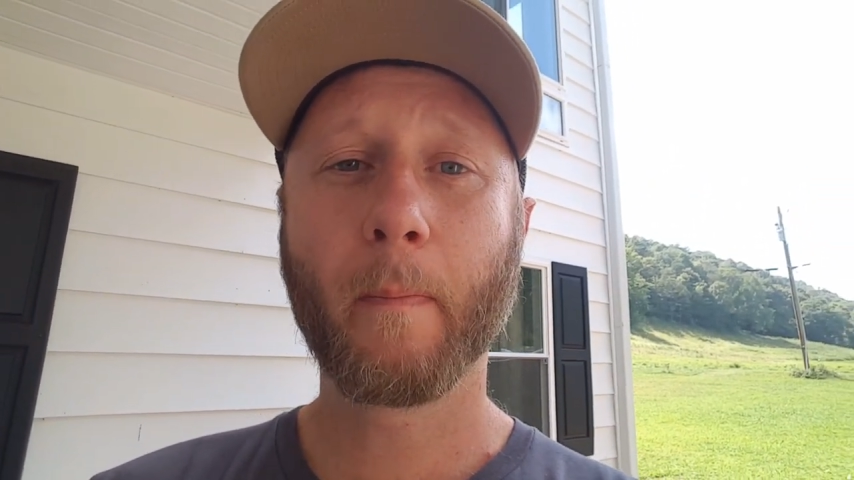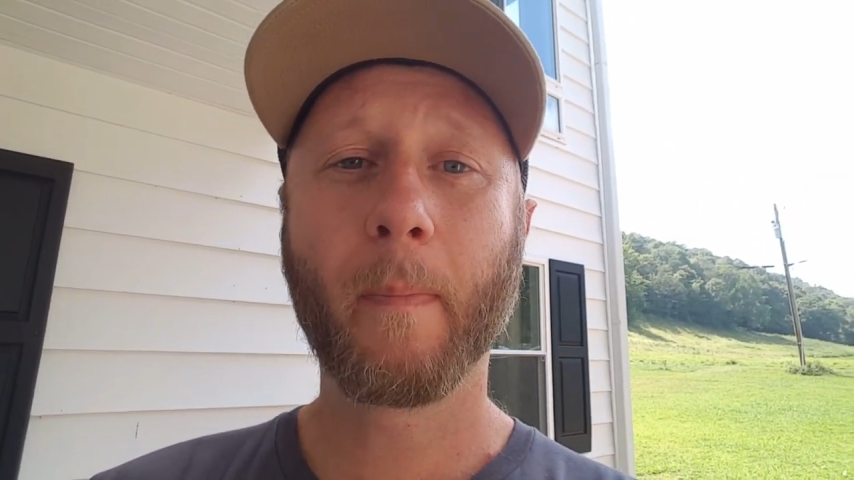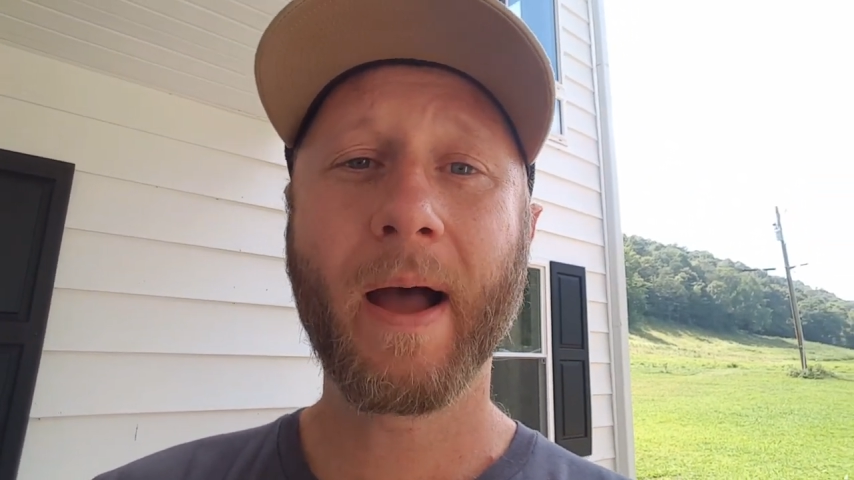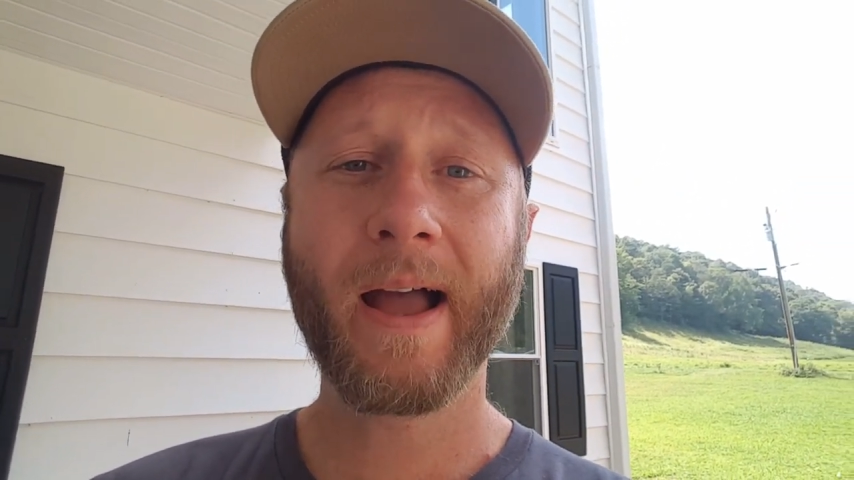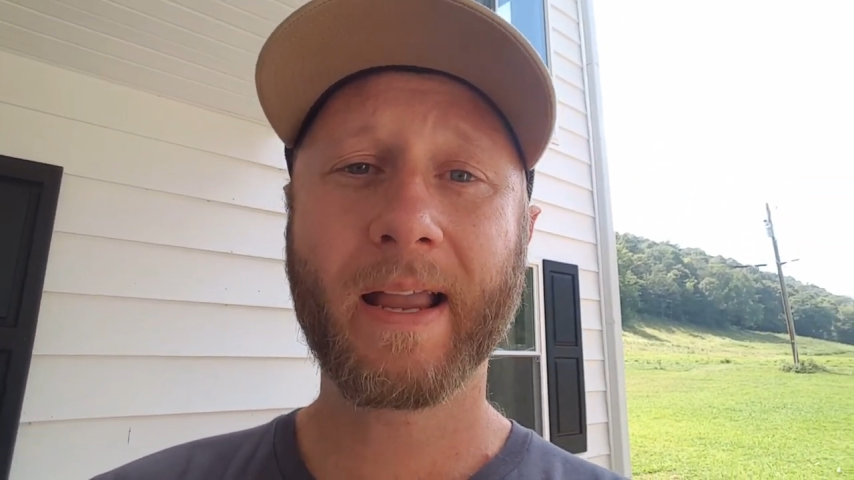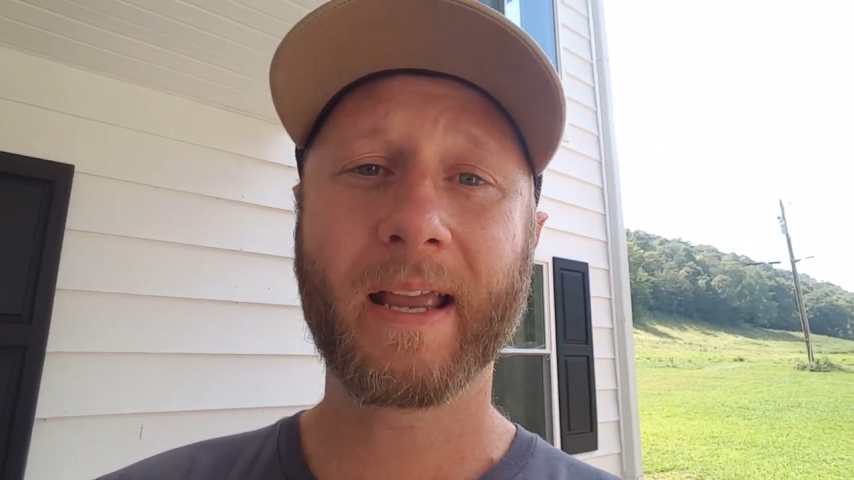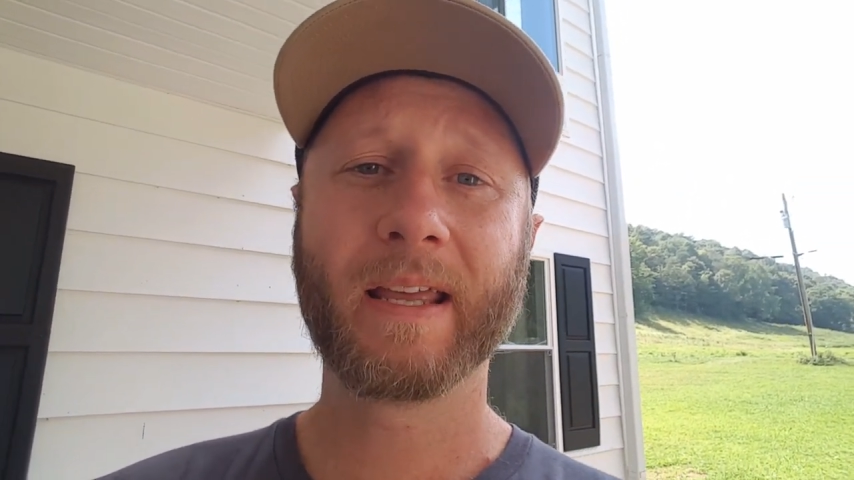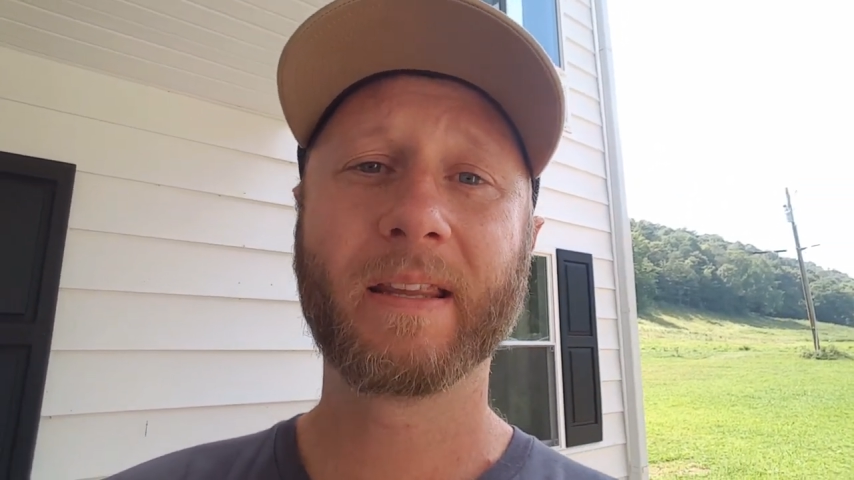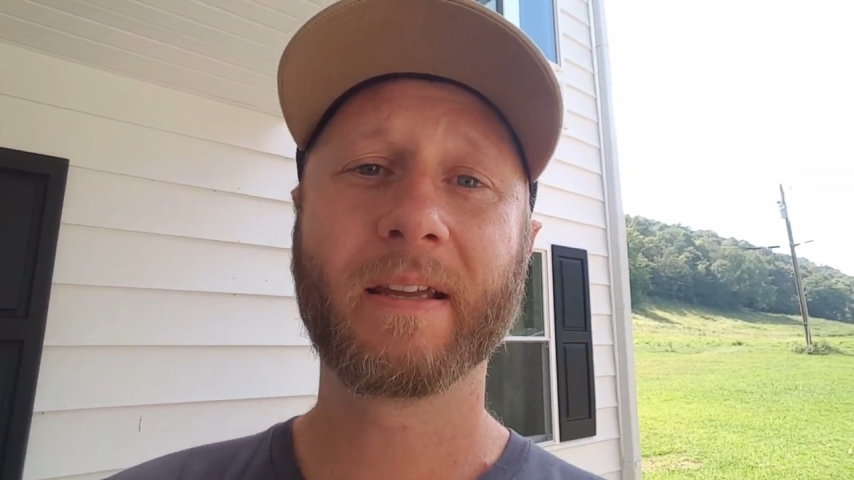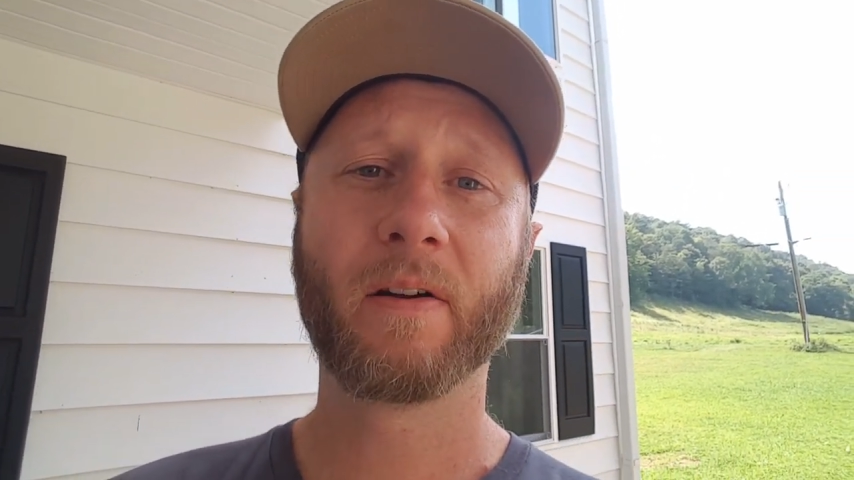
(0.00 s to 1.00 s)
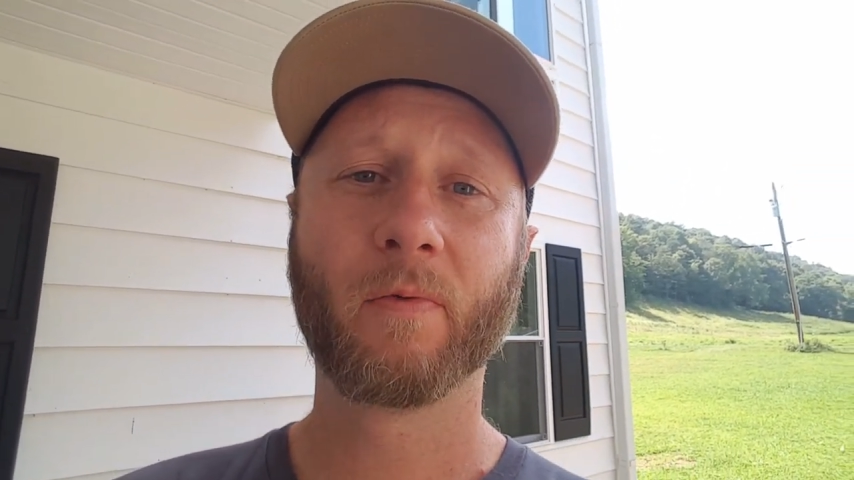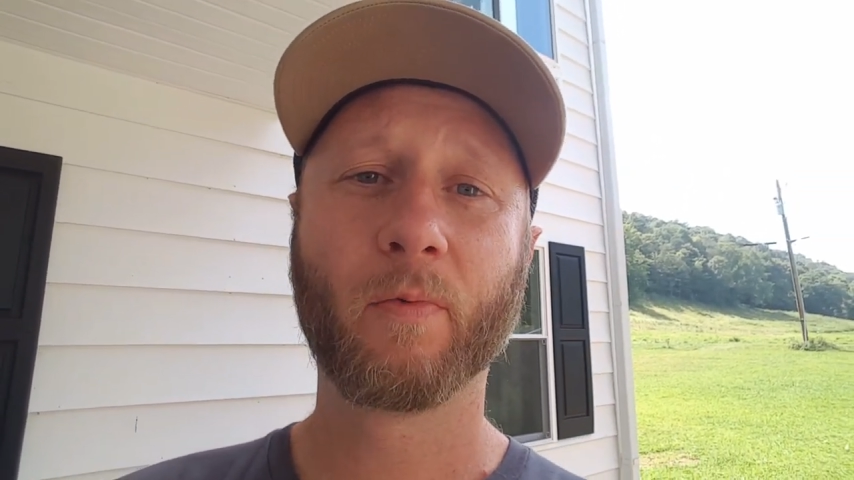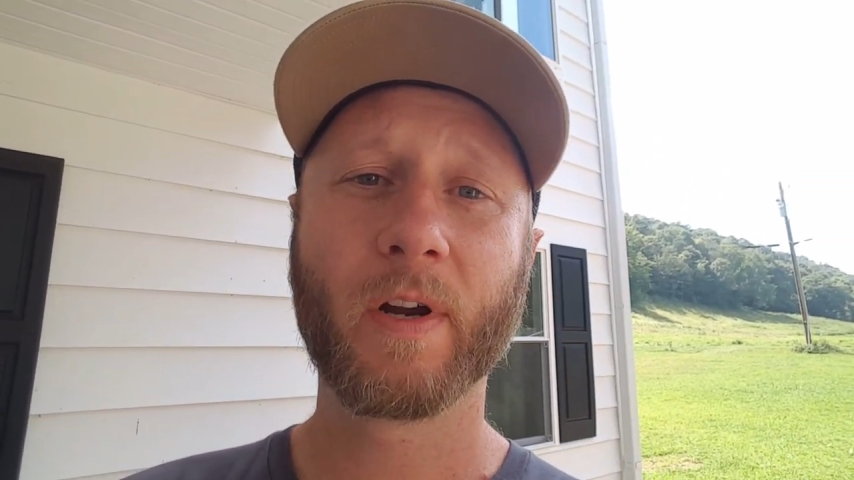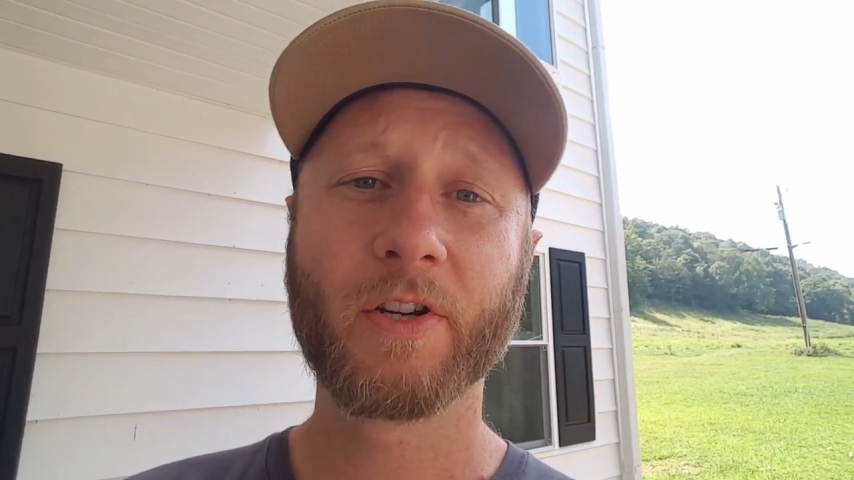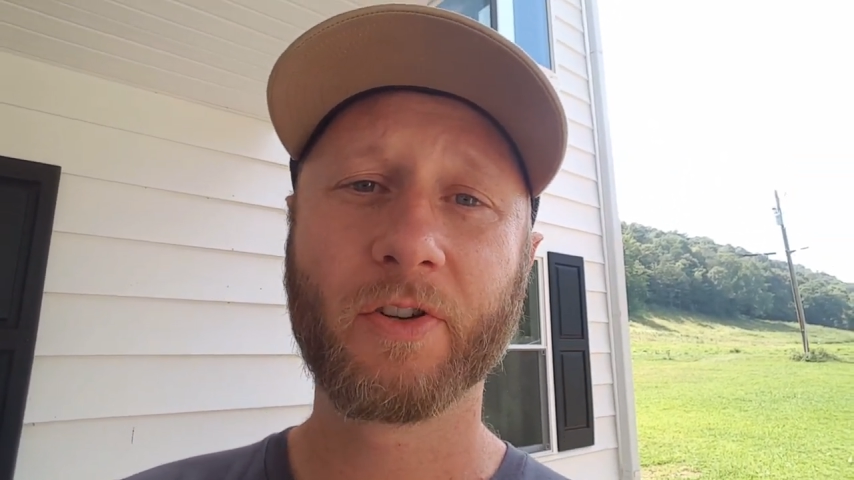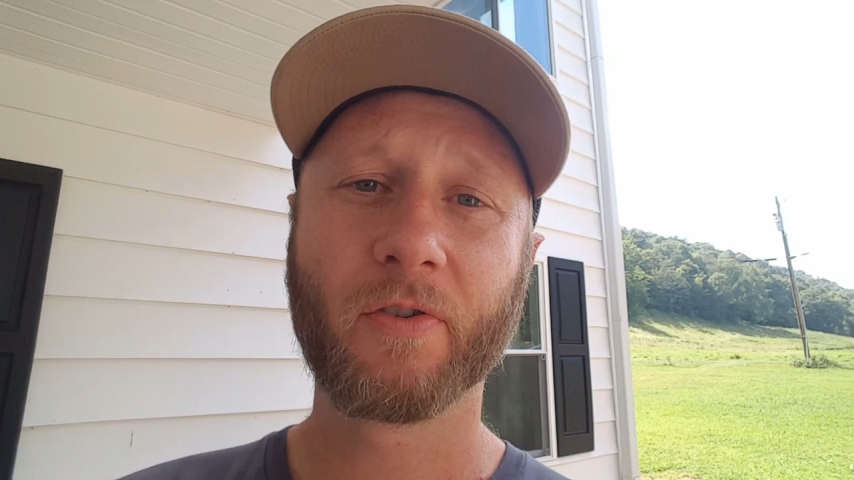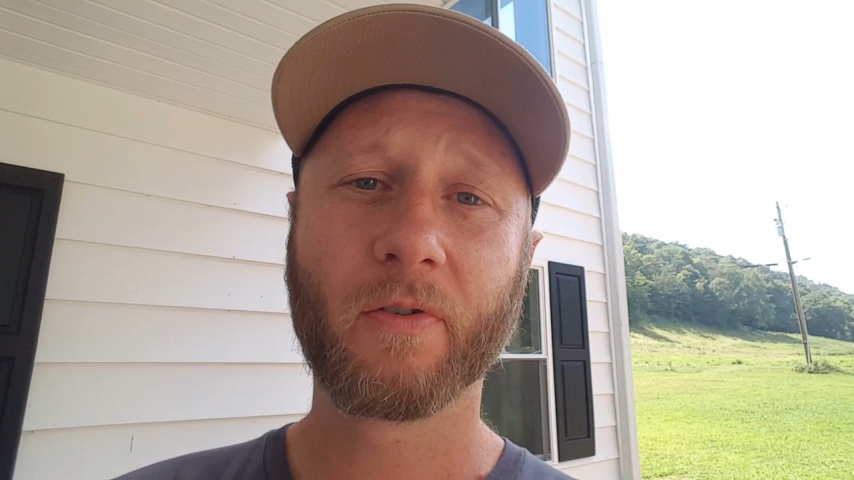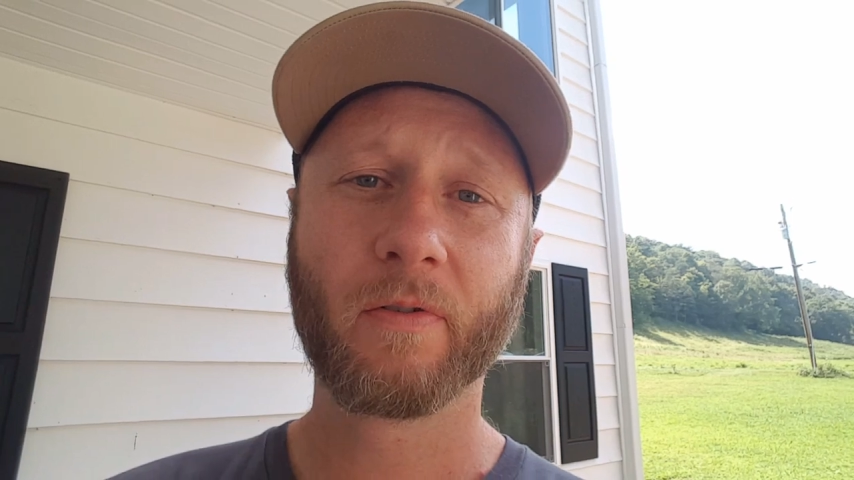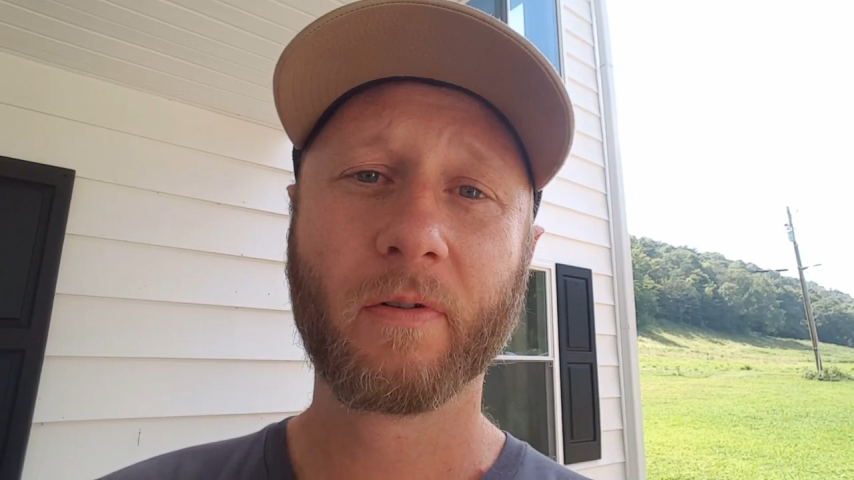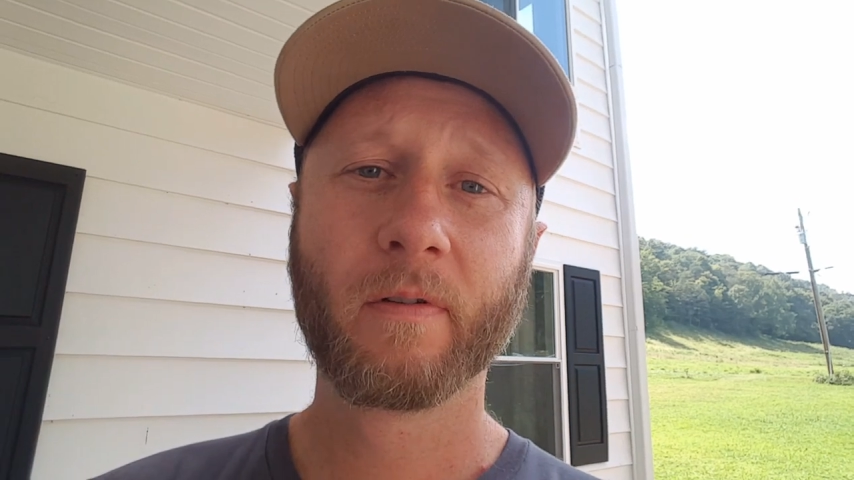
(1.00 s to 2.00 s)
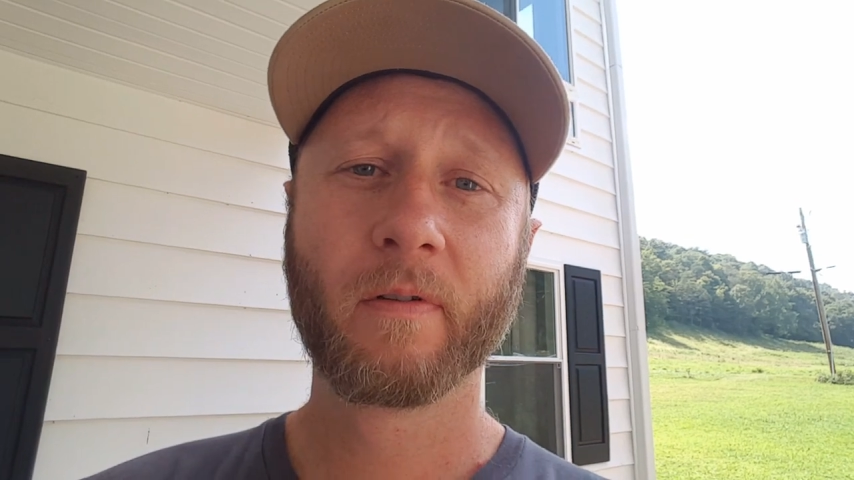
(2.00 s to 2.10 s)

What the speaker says: back in the original